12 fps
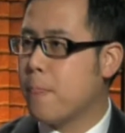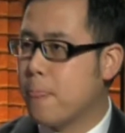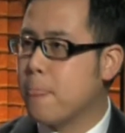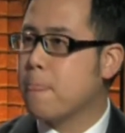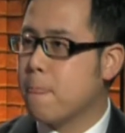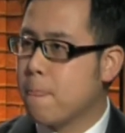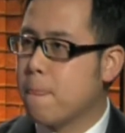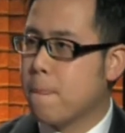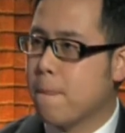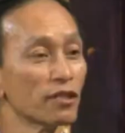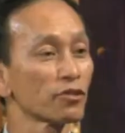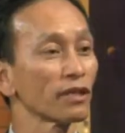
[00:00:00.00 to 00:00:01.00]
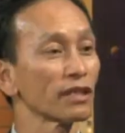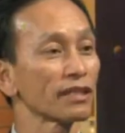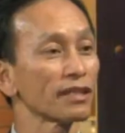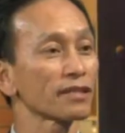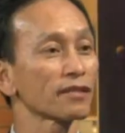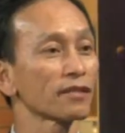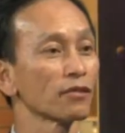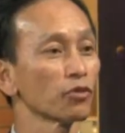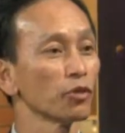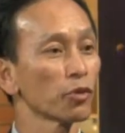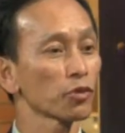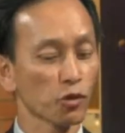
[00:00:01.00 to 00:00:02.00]
Wonderful. So I guess we
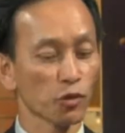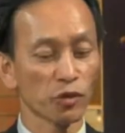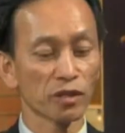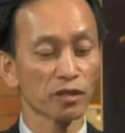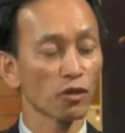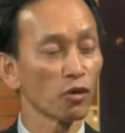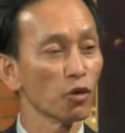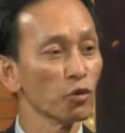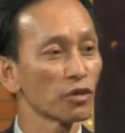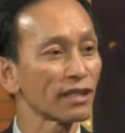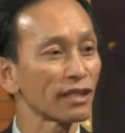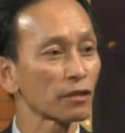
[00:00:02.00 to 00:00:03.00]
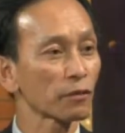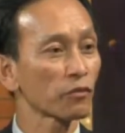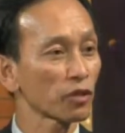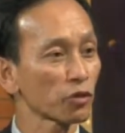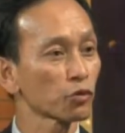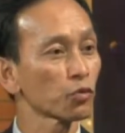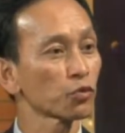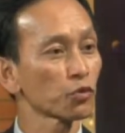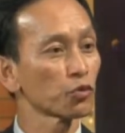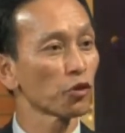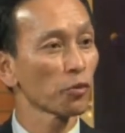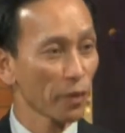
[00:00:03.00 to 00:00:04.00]
Bostonians owe a debt of gratitude to
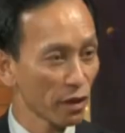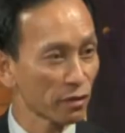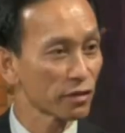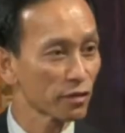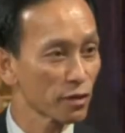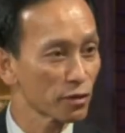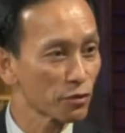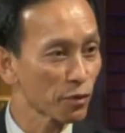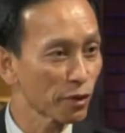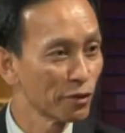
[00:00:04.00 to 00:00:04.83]
your parents as well.